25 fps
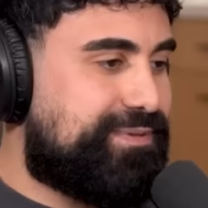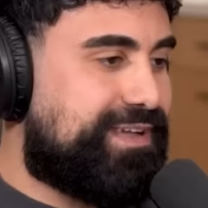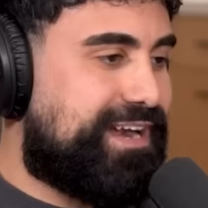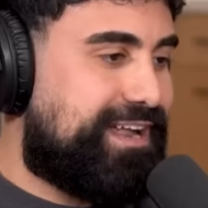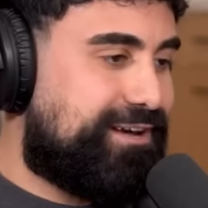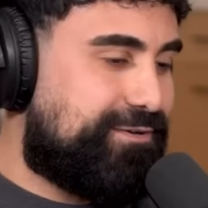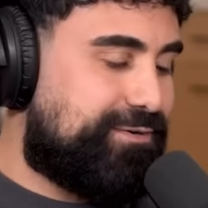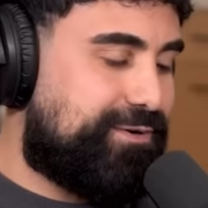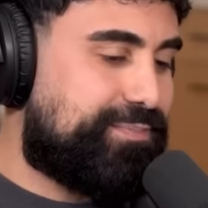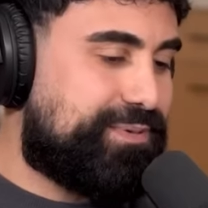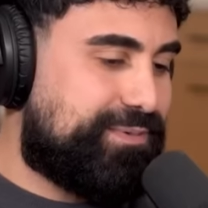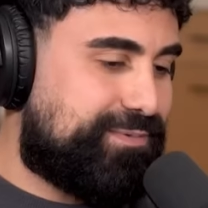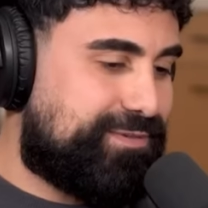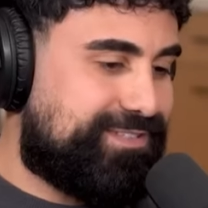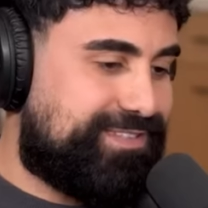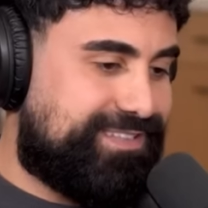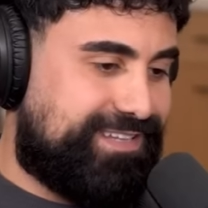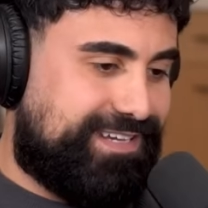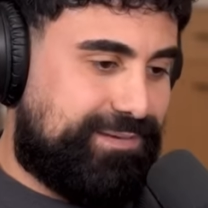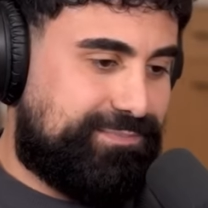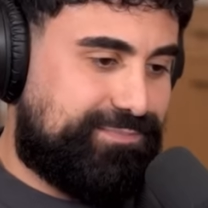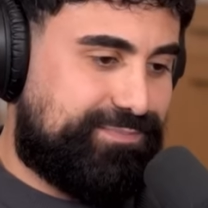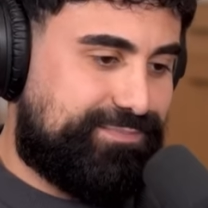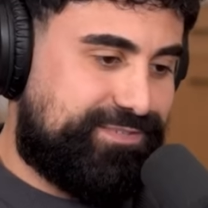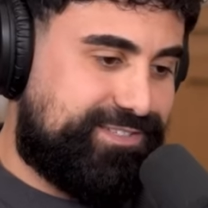but I don't want people to
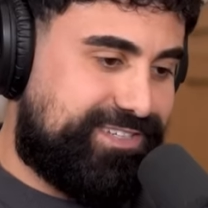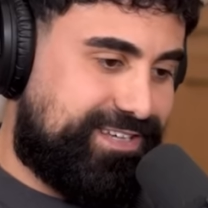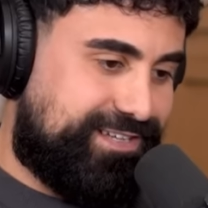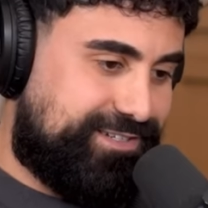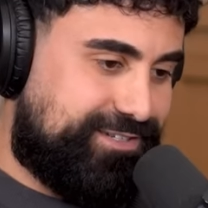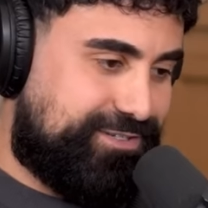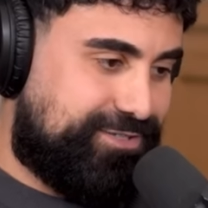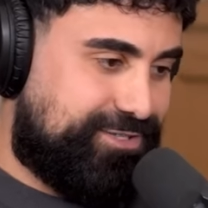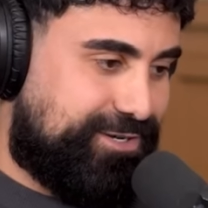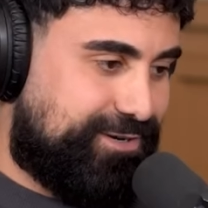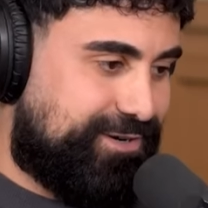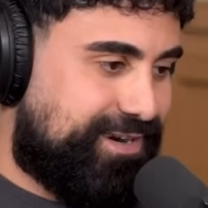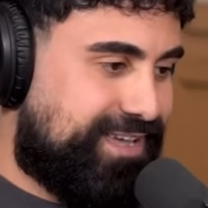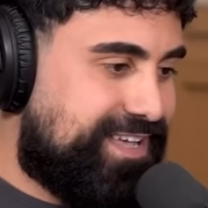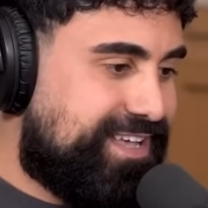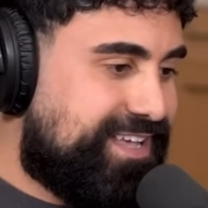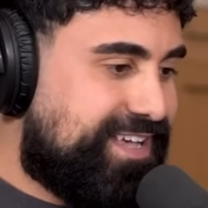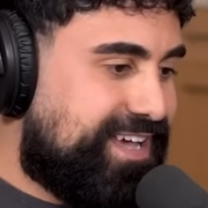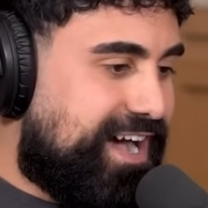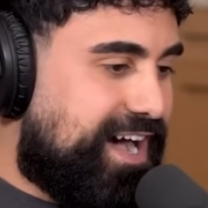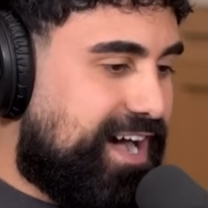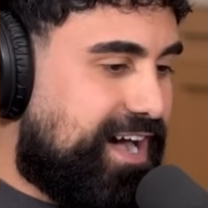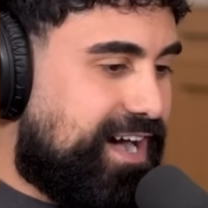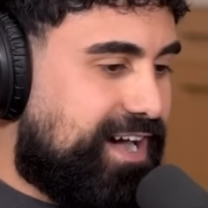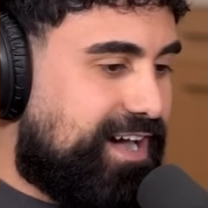think I'm telling a joke.
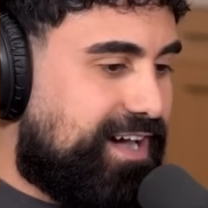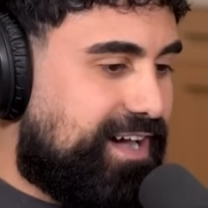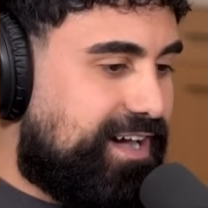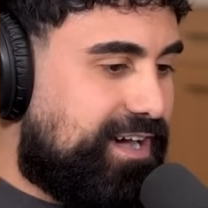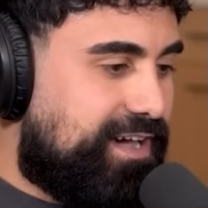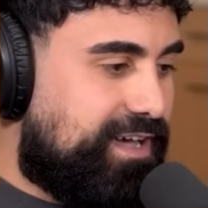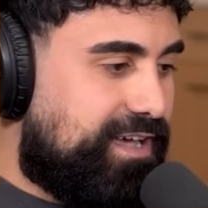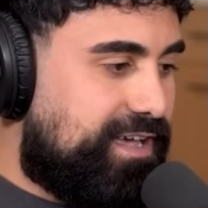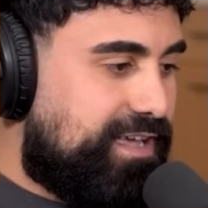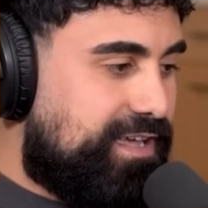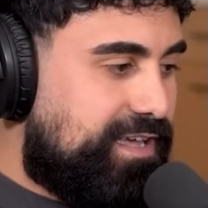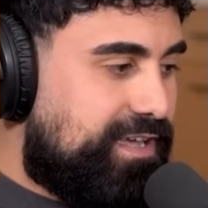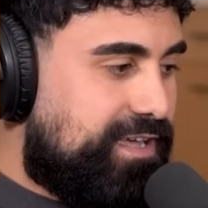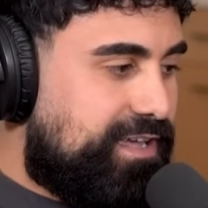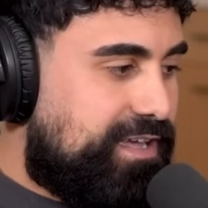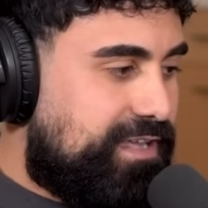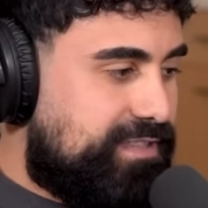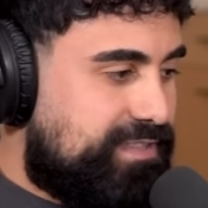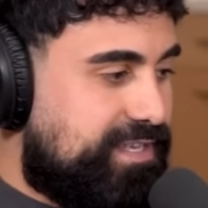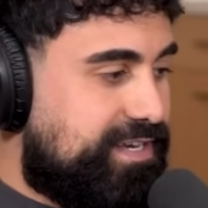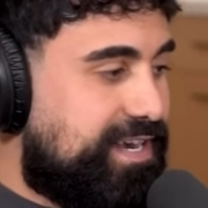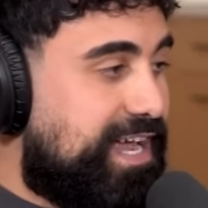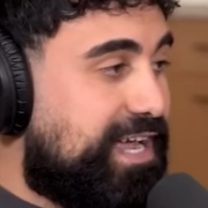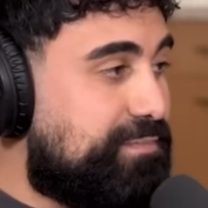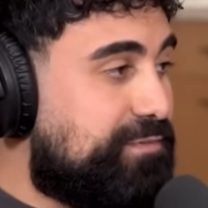
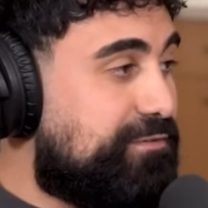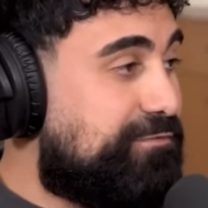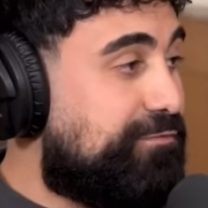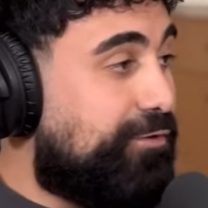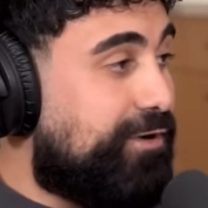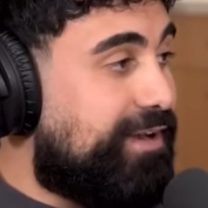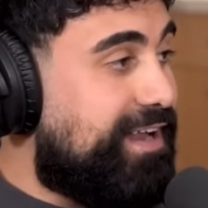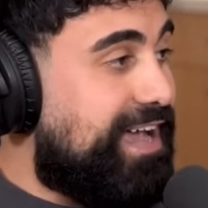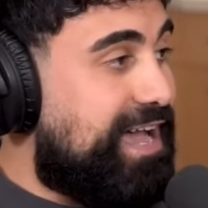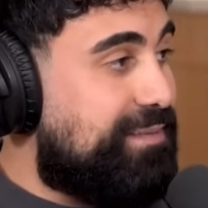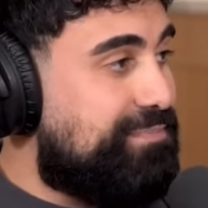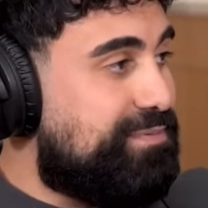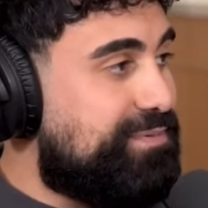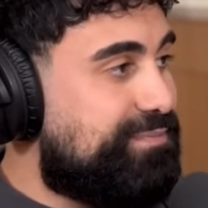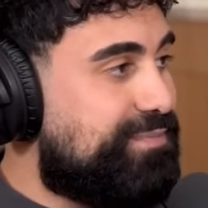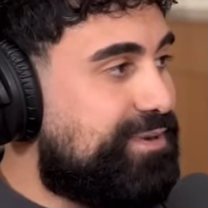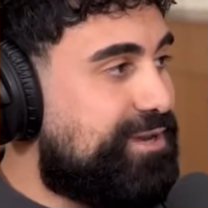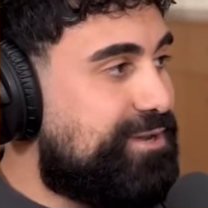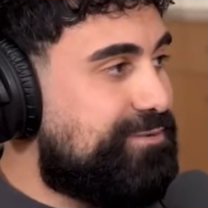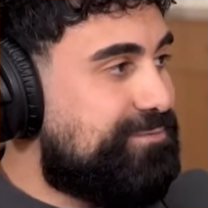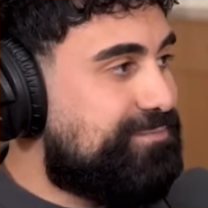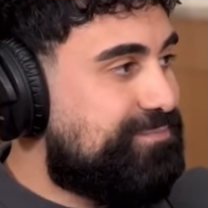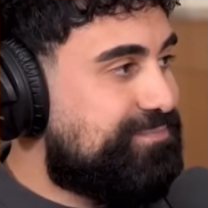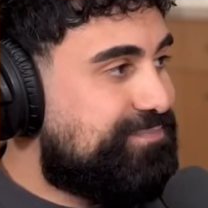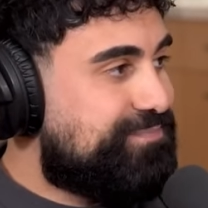The night before it happened,
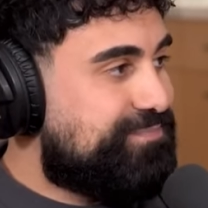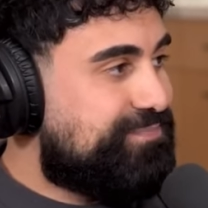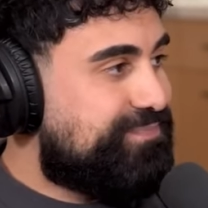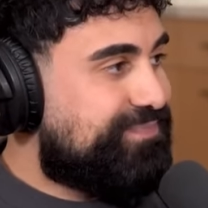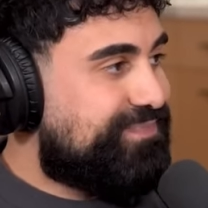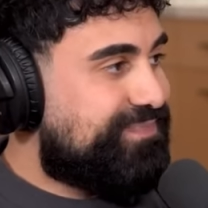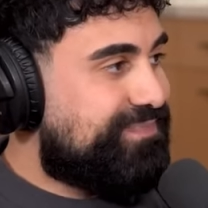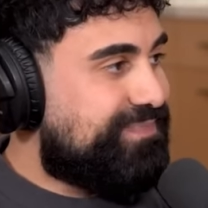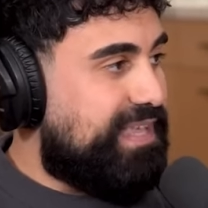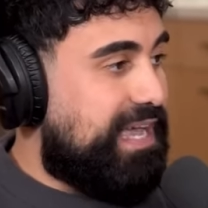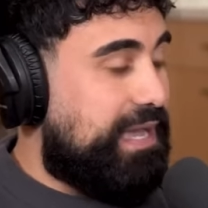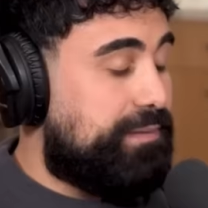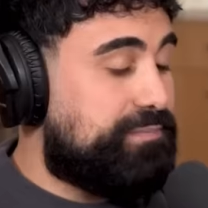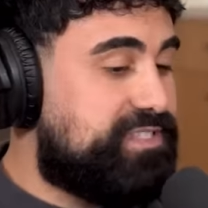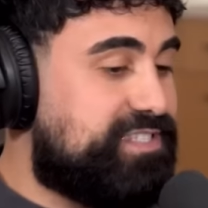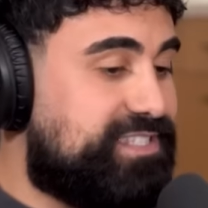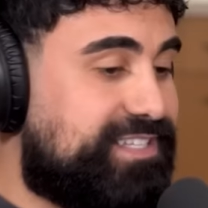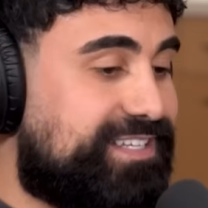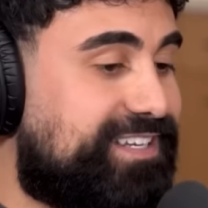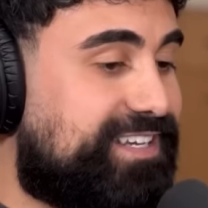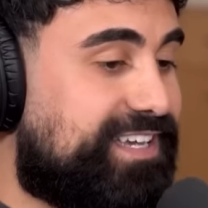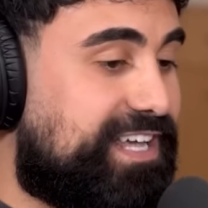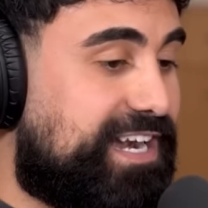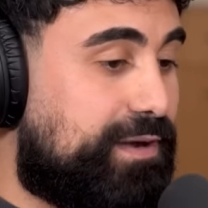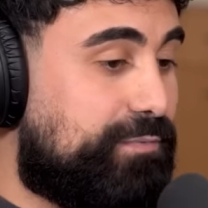bro, I'm
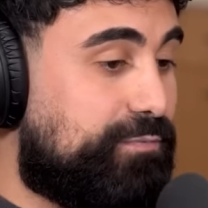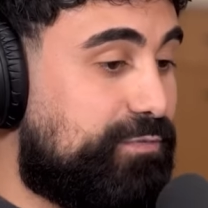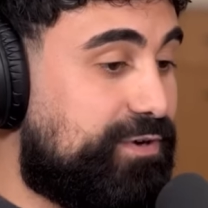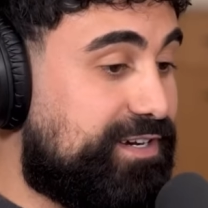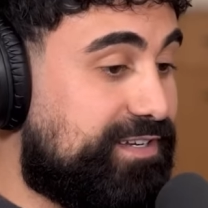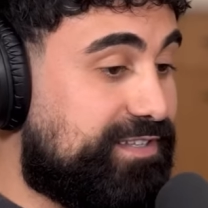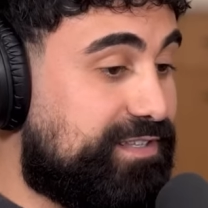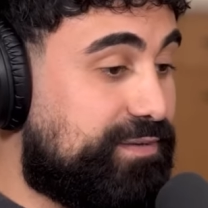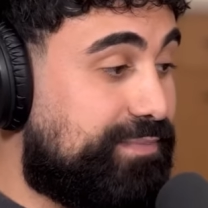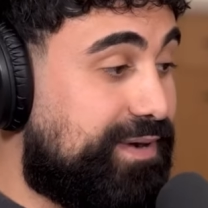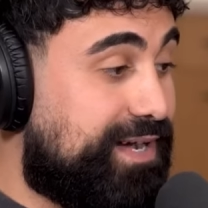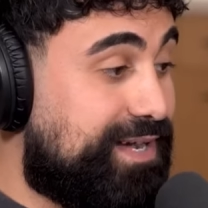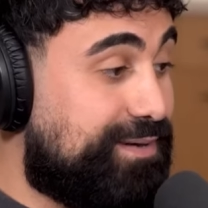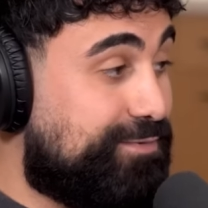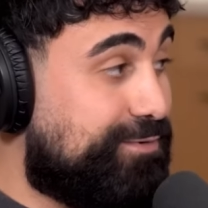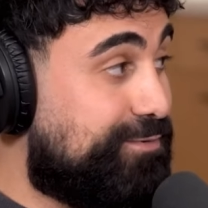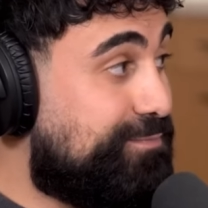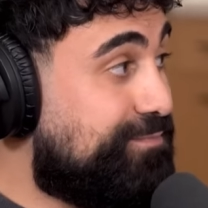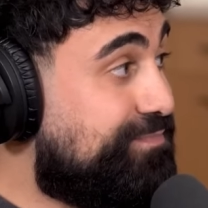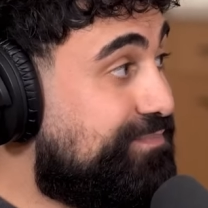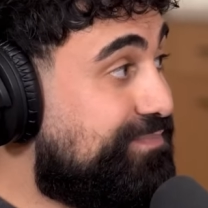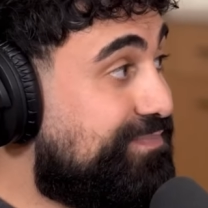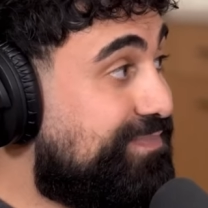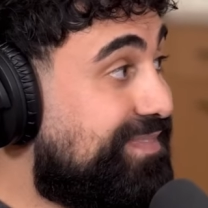sitting and I'm reading the Bible.